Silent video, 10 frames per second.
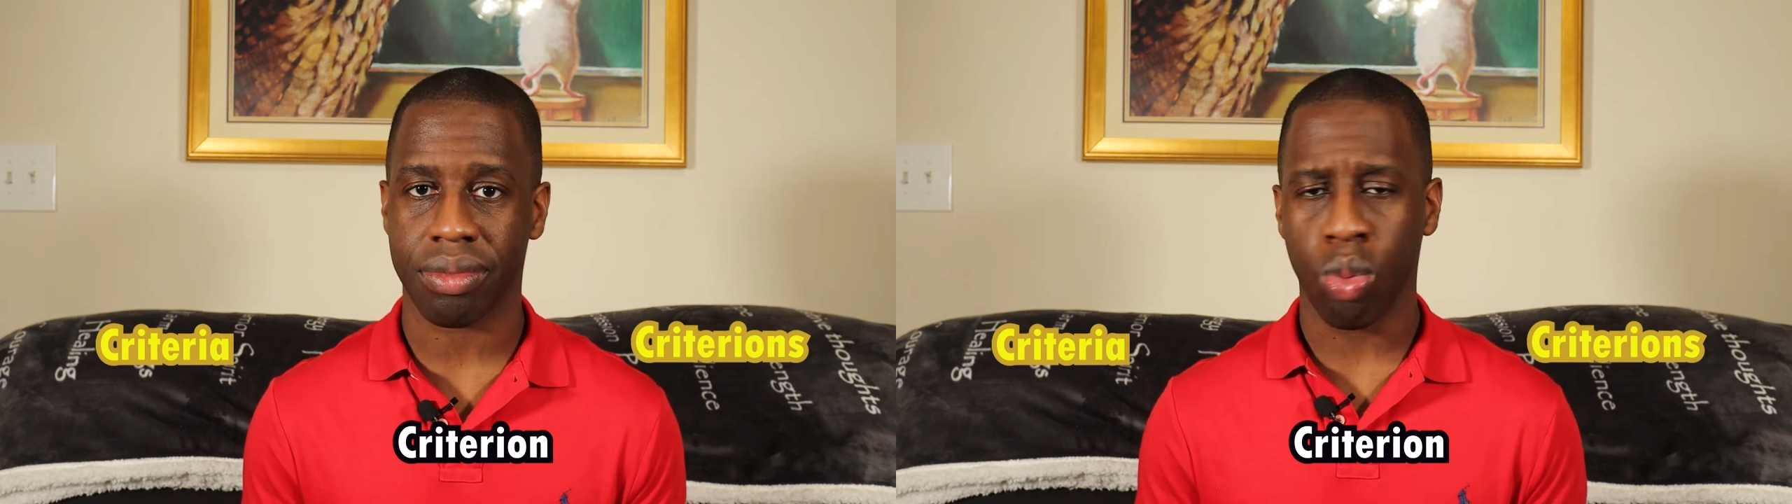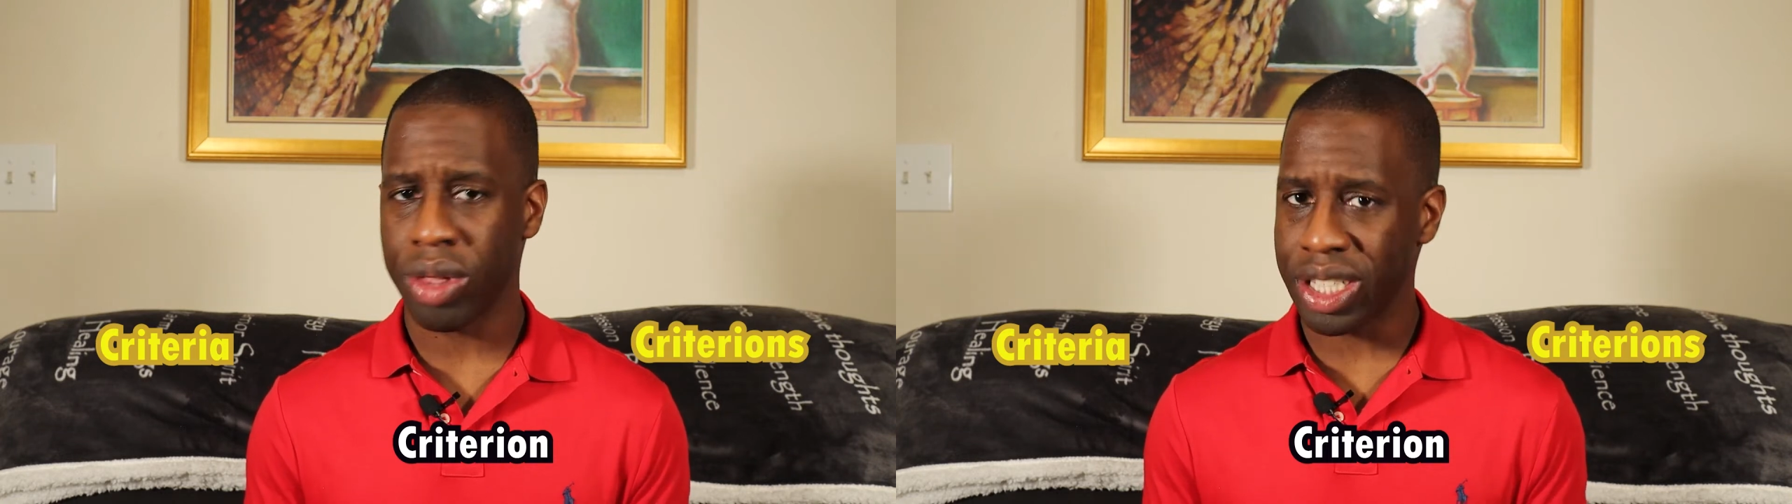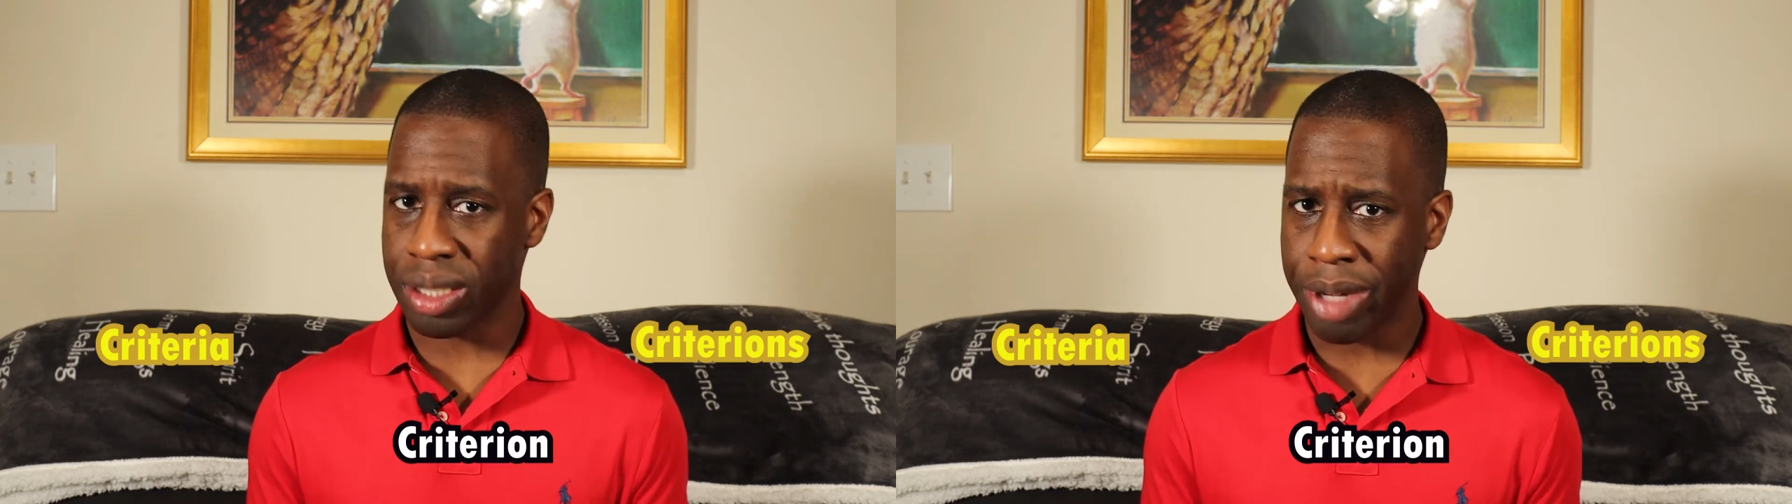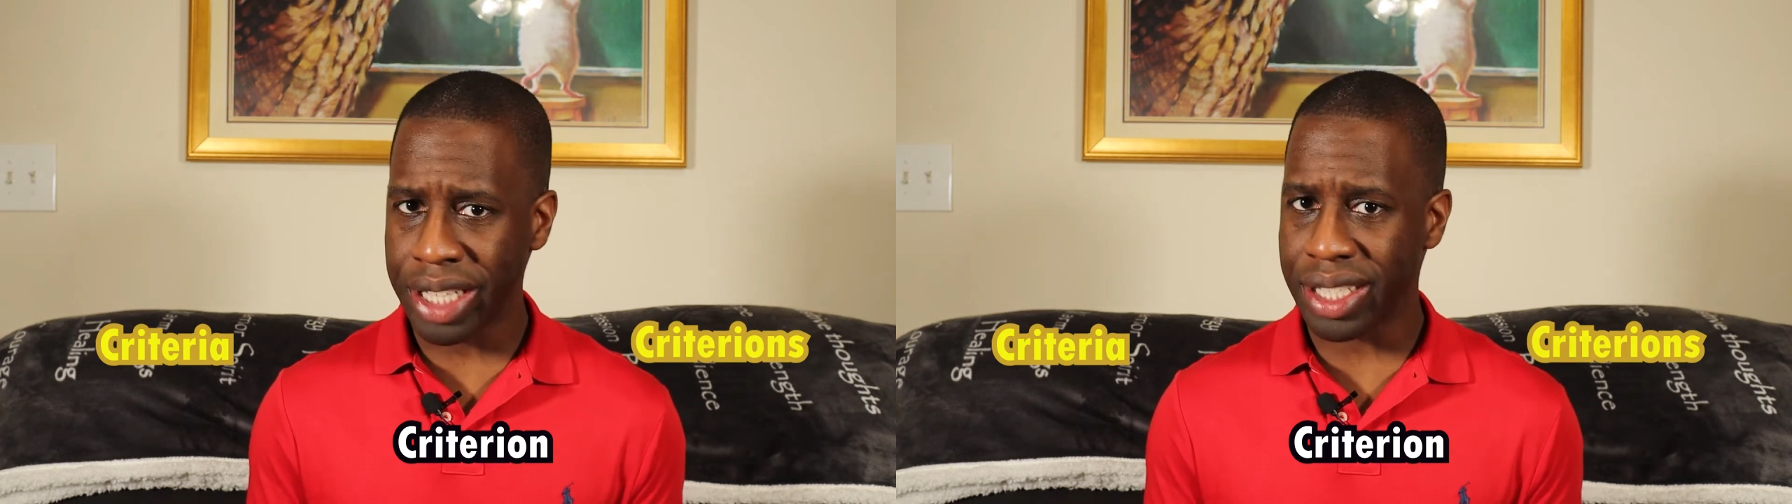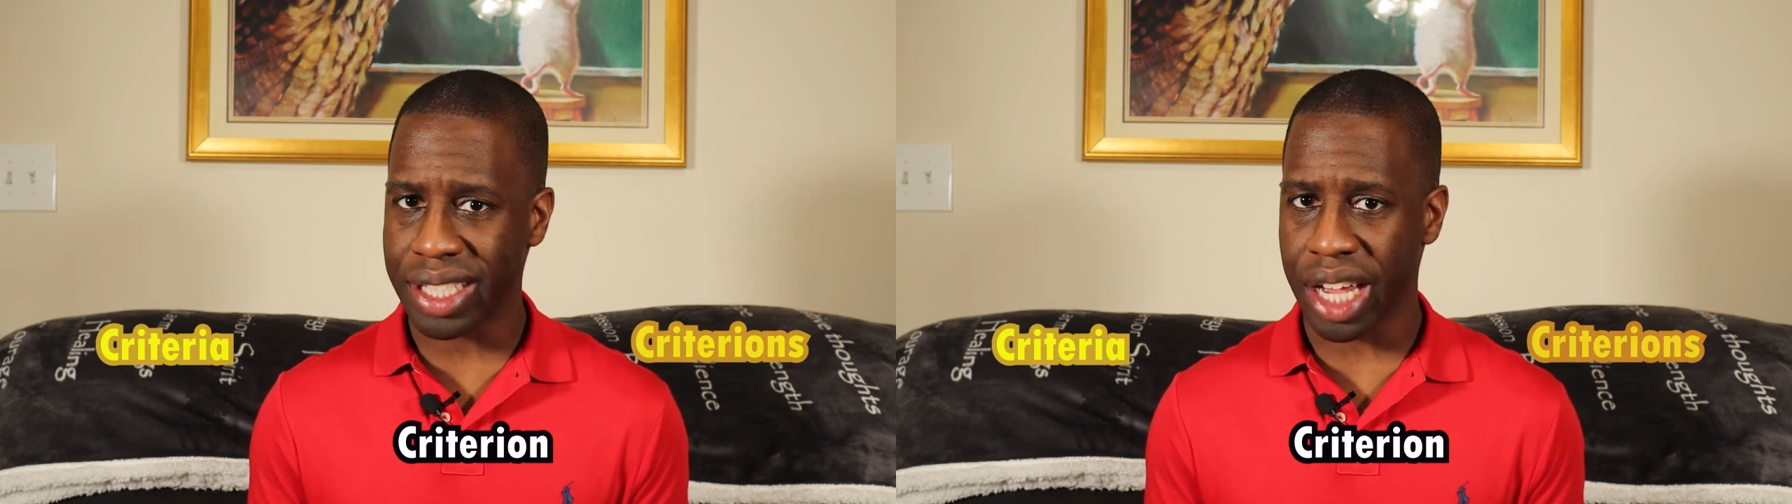What this
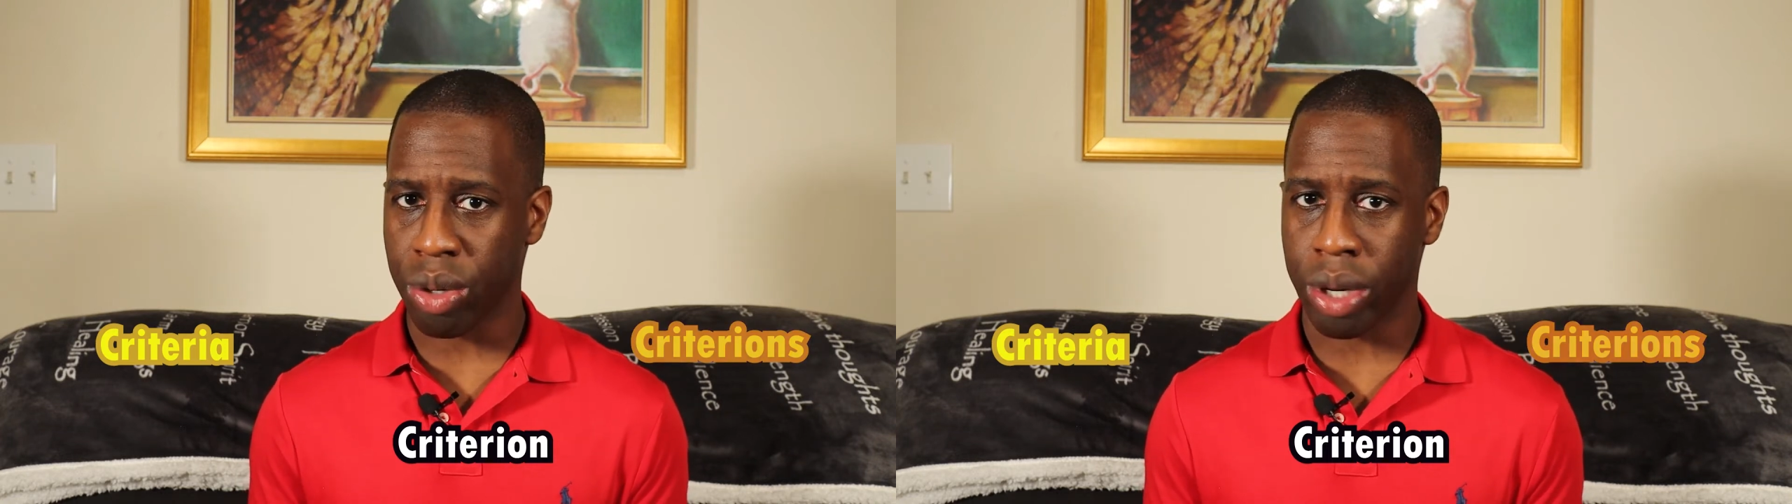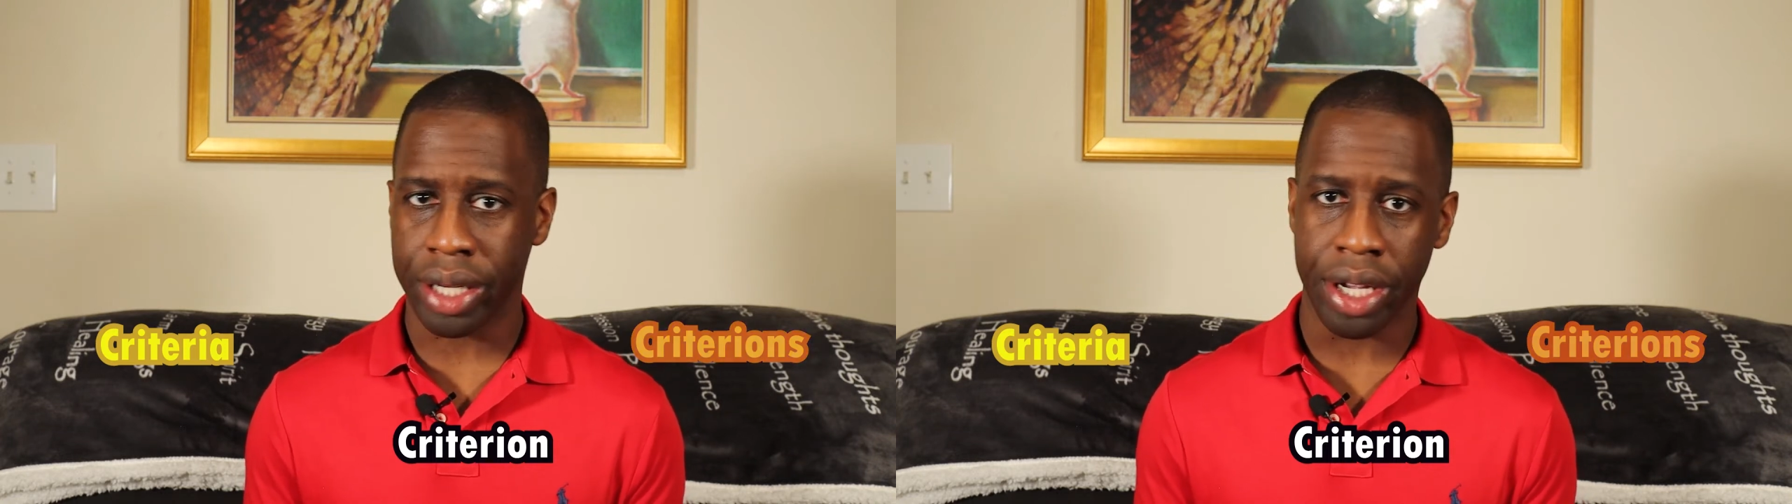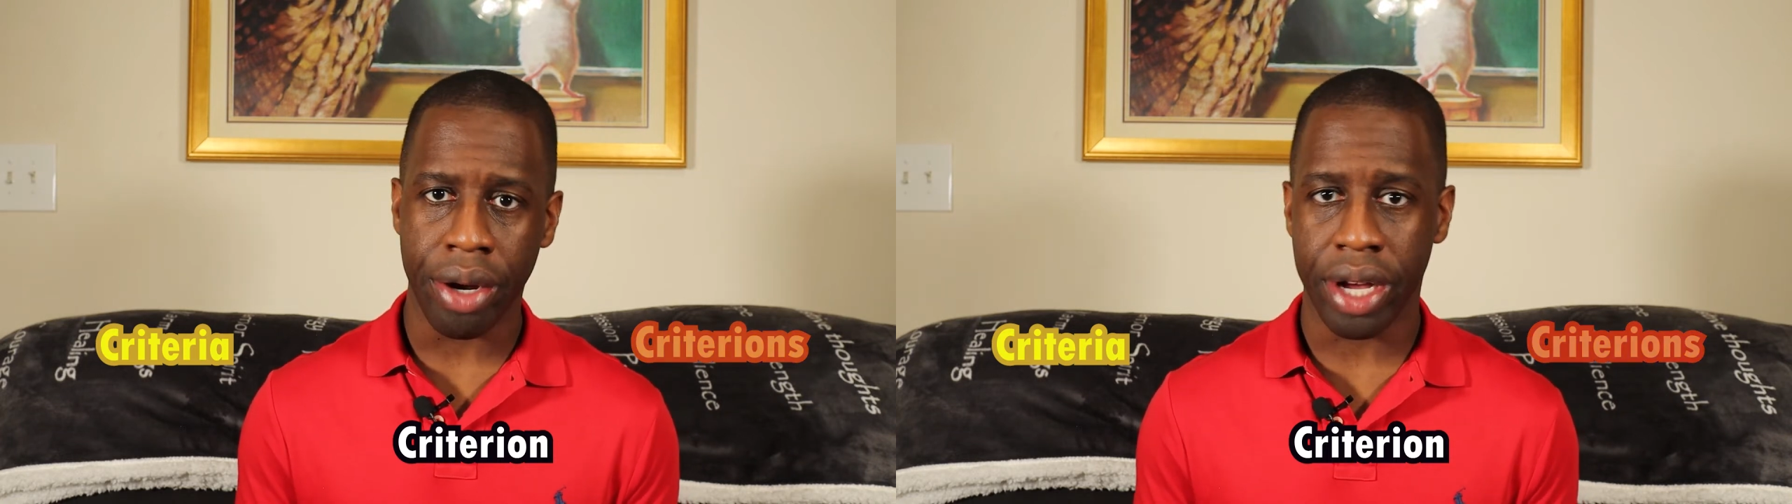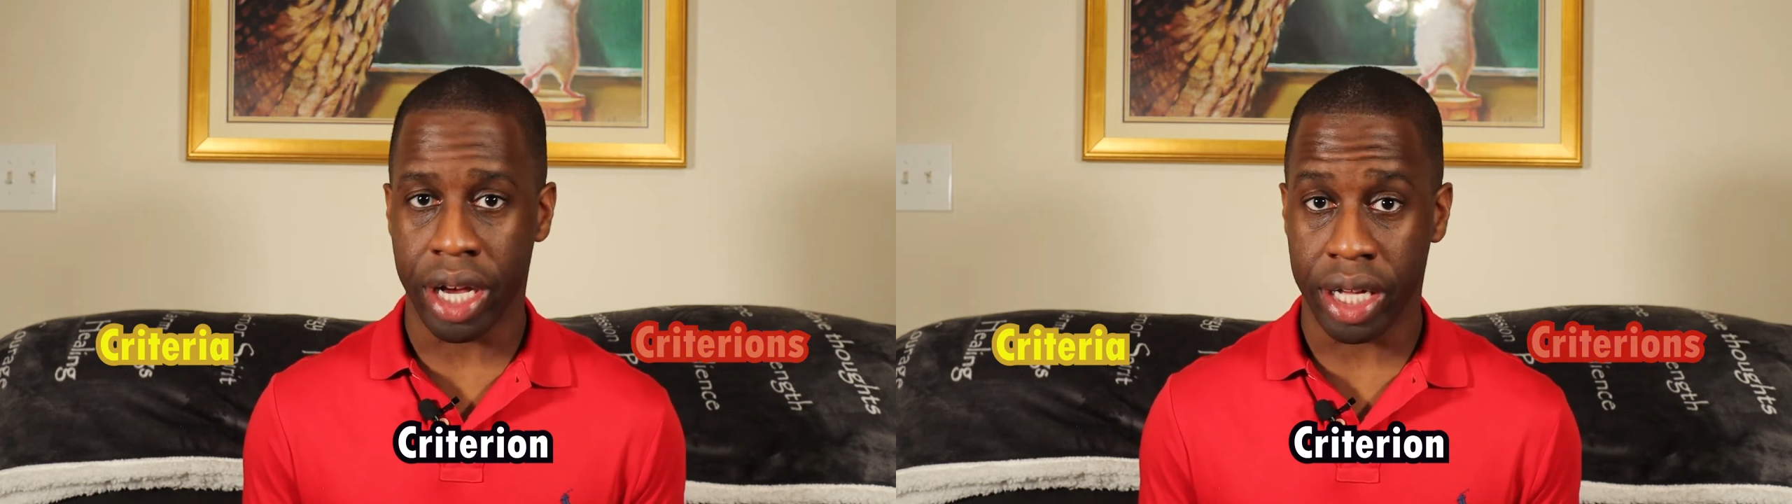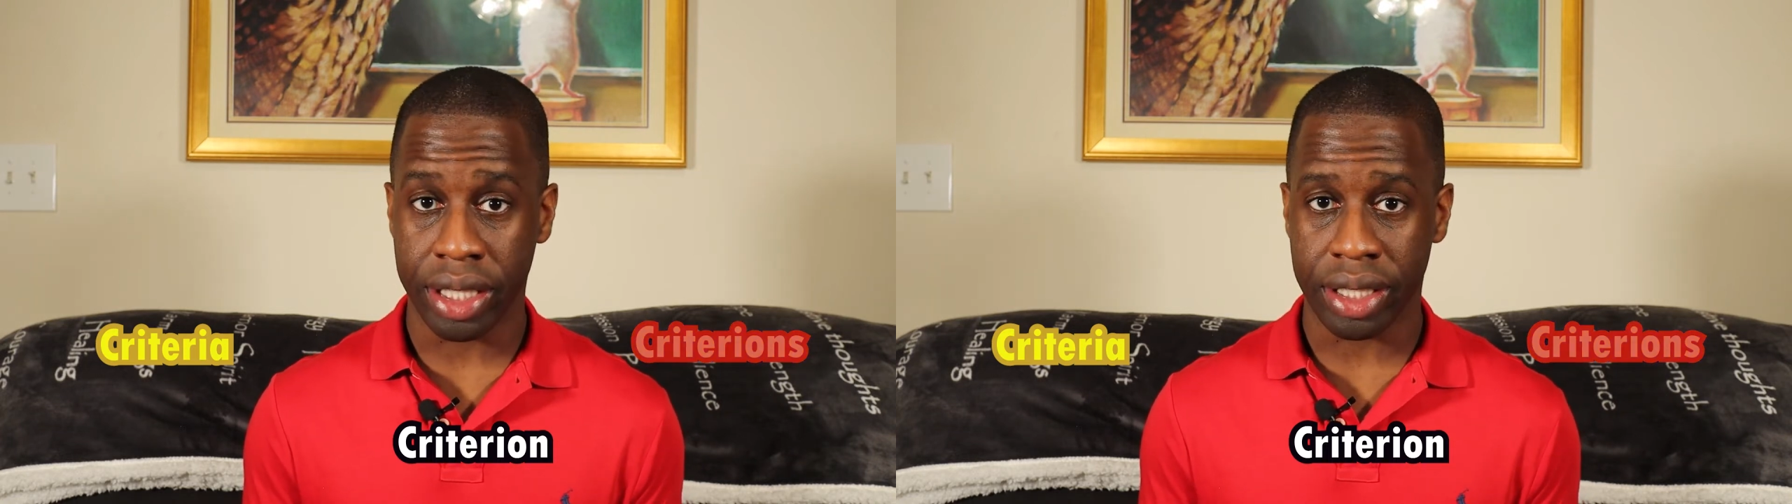means is that
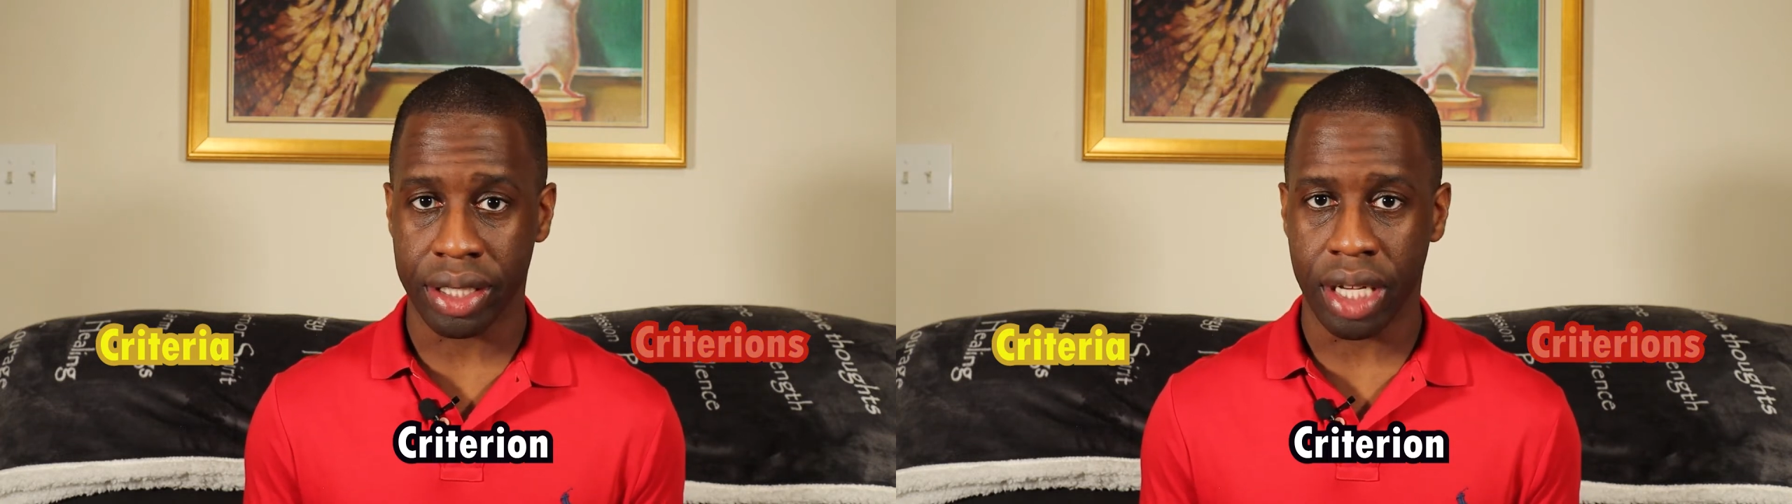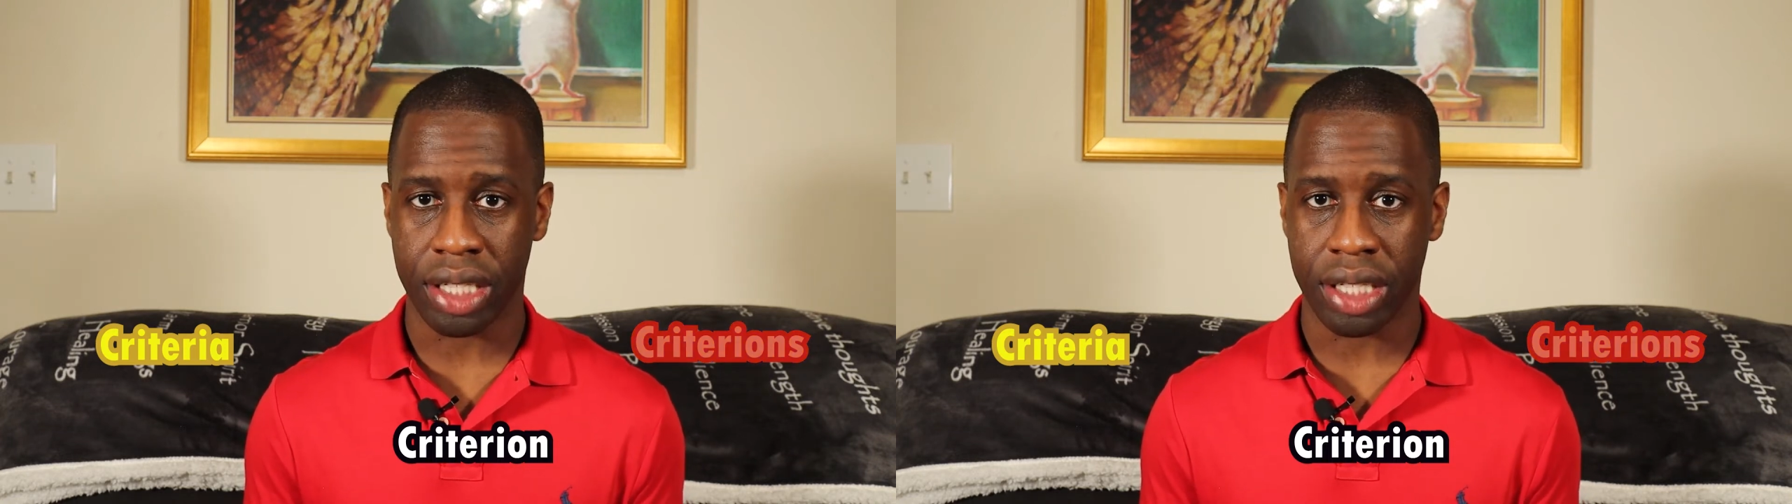criterions,